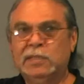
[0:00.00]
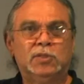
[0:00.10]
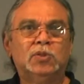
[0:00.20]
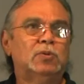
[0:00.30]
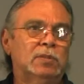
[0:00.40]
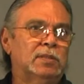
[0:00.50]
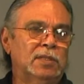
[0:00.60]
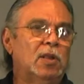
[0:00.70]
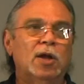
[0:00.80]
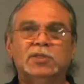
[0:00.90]
The two
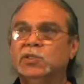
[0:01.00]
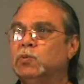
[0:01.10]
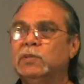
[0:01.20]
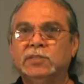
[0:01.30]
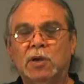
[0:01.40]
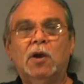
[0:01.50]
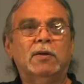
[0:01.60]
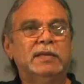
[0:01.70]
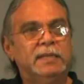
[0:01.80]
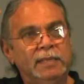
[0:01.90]
largest ones
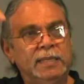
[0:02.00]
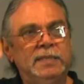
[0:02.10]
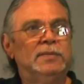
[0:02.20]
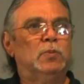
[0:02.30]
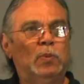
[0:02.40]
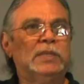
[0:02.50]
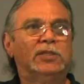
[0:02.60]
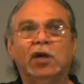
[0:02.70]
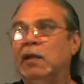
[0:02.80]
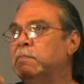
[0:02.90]
are in what is
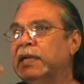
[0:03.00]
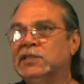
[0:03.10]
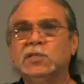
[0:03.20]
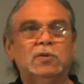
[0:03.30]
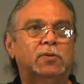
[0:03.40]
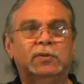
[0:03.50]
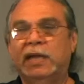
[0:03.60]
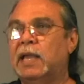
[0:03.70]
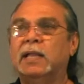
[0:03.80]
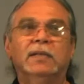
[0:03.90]
called Mexico
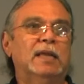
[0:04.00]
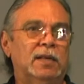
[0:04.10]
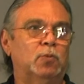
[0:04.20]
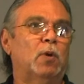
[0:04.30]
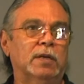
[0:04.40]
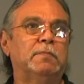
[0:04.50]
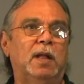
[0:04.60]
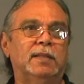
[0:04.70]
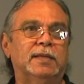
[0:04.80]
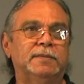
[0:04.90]
and
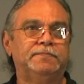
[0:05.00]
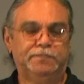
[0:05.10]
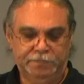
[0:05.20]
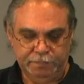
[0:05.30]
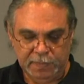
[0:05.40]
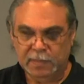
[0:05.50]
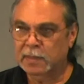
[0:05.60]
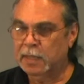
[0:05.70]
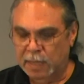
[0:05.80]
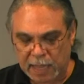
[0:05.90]
Guatemala.
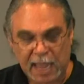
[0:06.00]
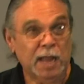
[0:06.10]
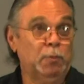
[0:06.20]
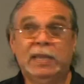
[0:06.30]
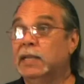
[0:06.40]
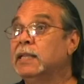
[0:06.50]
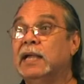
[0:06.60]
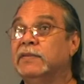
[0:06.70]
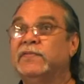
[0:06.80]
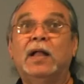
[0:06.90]
And we have a
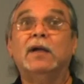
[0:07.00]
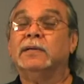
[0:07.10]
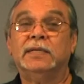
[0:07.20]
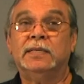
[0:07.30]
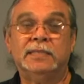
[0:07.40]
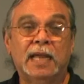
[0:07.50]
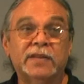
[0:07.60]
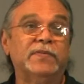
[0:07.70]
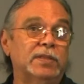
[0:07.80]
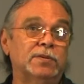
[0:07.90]
lot
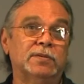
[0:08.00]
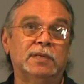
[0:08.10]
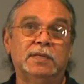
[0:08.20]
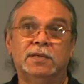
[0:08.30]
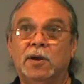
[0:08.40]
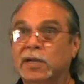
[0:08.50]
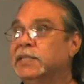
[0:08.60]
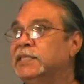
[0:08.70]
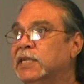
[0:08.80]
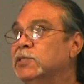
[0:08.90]
of other
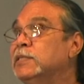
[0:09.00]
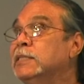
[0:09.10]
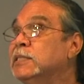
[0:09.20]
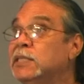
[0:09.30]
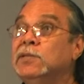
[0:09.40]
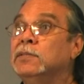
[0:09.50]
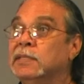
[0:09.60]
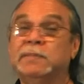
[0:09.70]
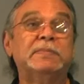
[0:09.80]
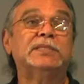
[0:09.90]
architecture that still
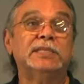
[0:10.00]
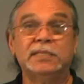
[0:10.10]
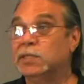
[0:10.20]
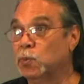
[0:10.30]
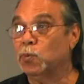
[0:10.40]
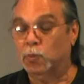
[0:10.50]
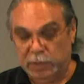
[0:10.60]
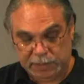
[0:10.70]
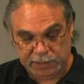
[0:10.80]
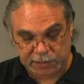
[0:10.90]
can be seen in the
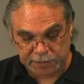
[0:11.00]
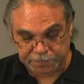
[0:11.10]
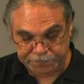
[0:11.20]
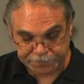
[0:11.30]
ruins.